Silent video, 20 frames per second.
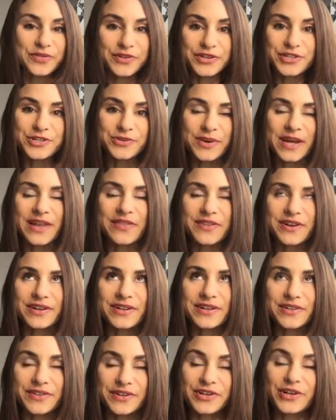they're doing,
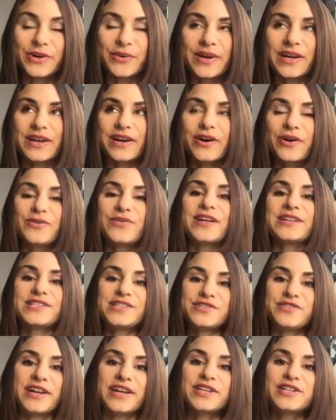they're going, oh, that's
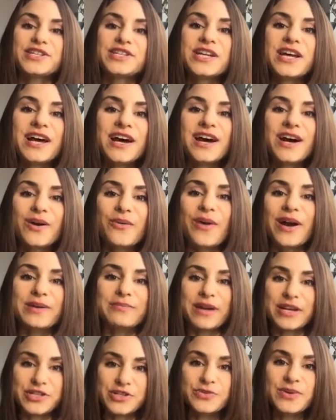strange. Why am
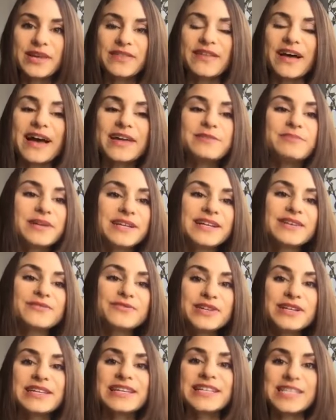I doing that? But
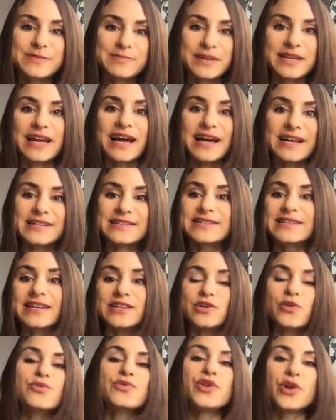really it's because they
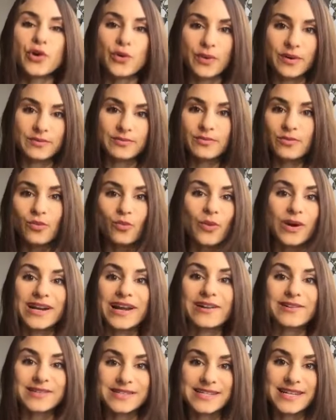don't know what
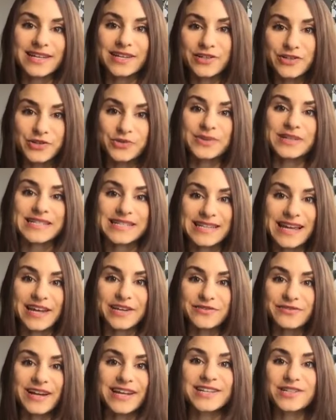else they can do instead,
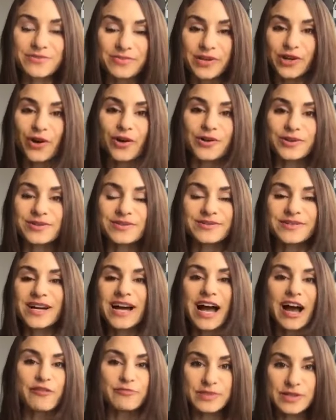right? We all
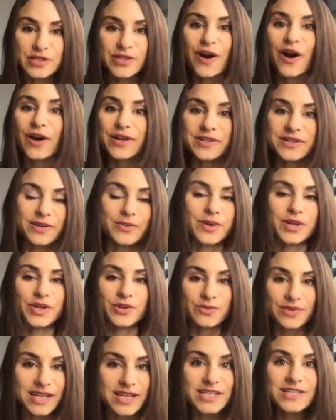have been taught that when you
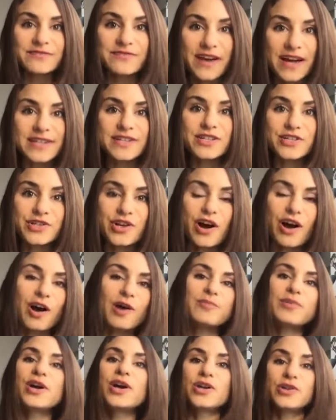need to find a
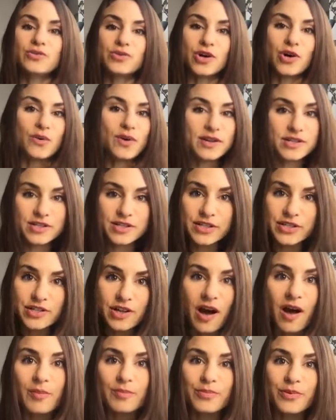job, you go onto the
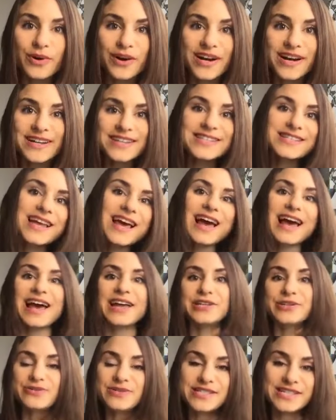job boards
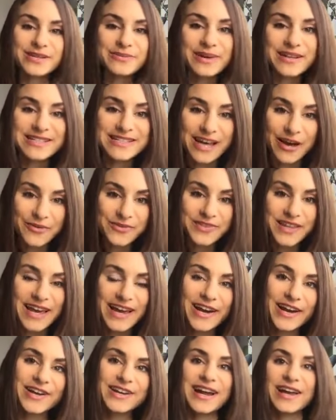and you see what's out
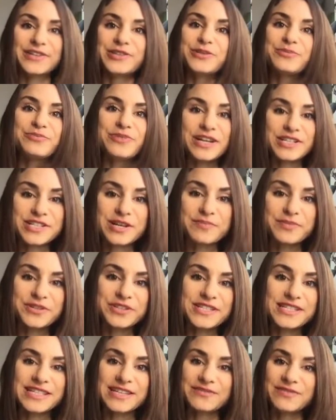there and you brush up your
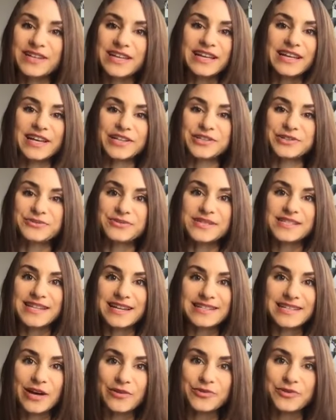CV and you
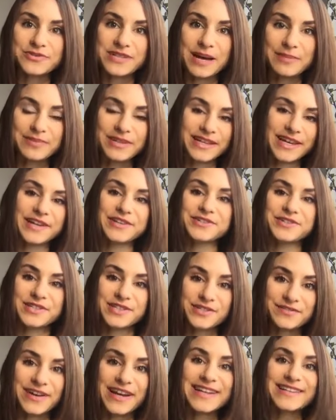send out those
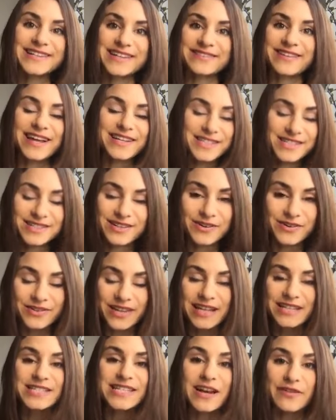applications, right? And
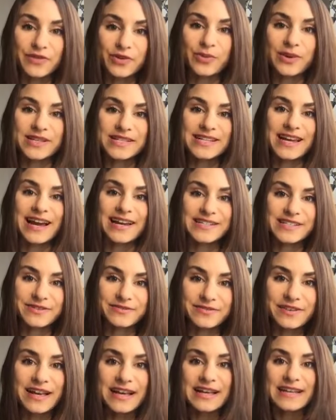that's everyone's kind of
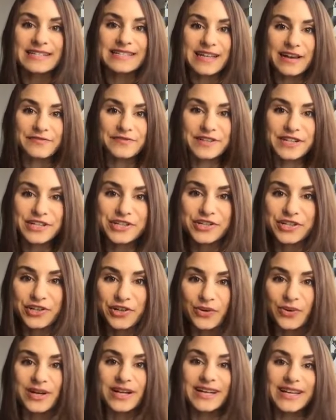definition
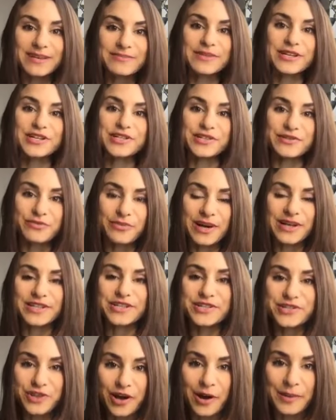or image of what
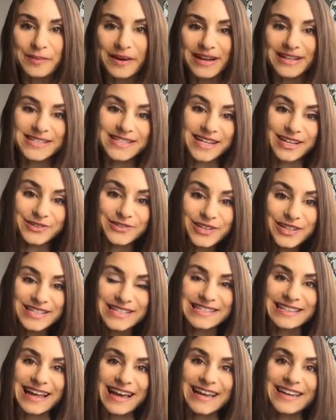job hunting
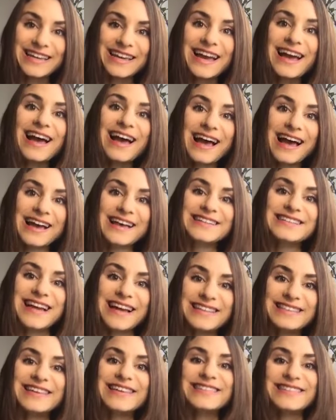looks like. And I
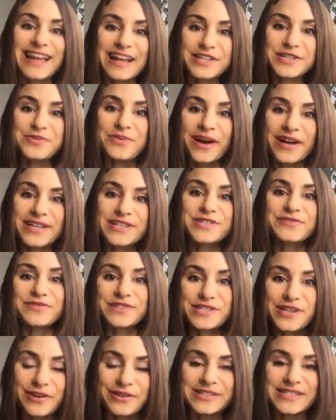think that's why it's
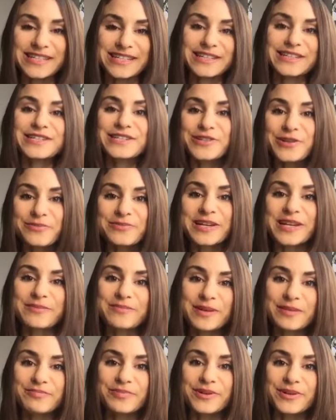resulting in so many
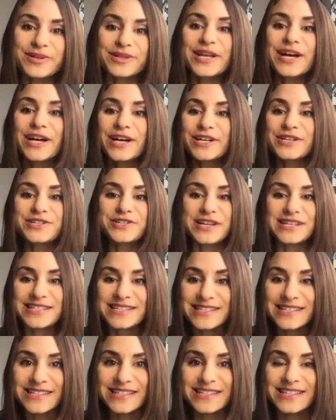people
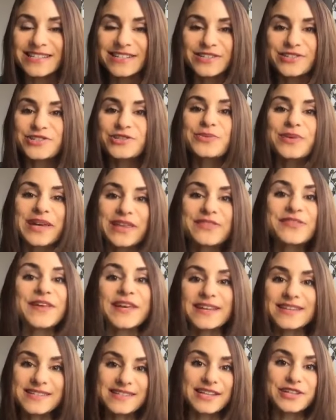just doing
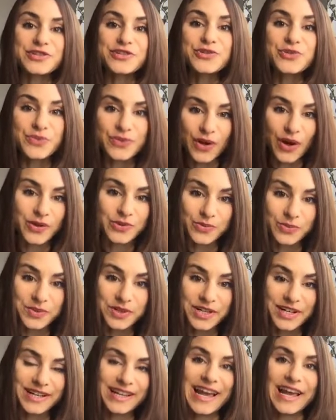things that do not
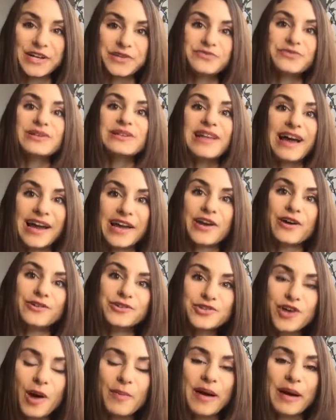work and relying on
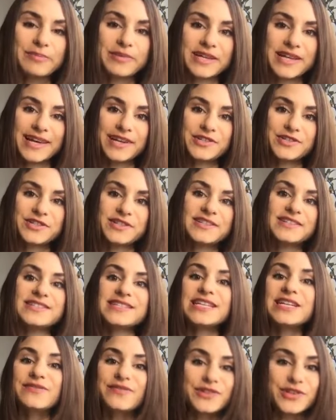job applications,
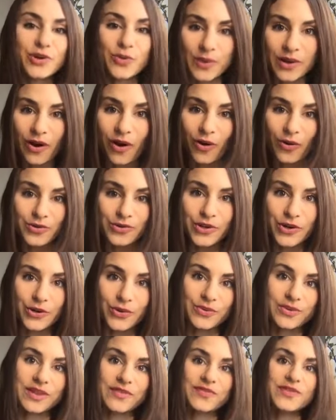even though we all know
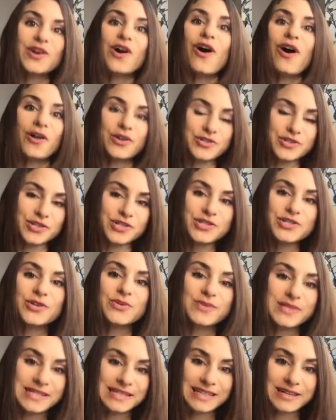that the odds are so
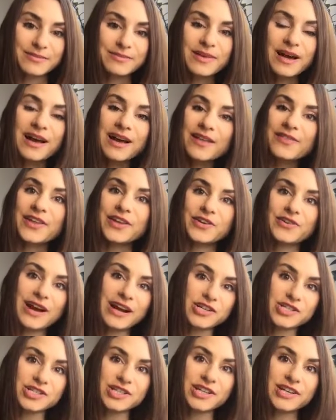slim that you're
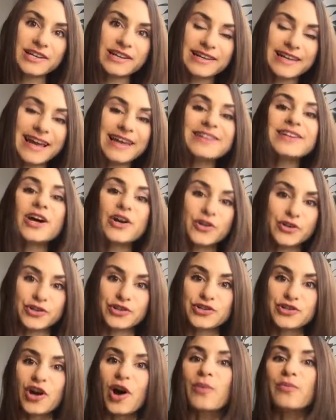actually going to get a good
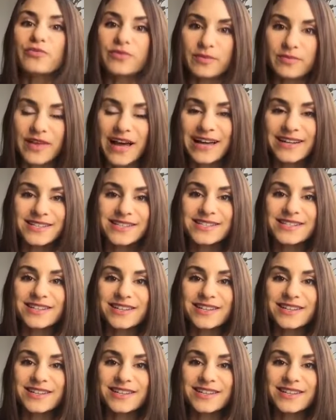job from that,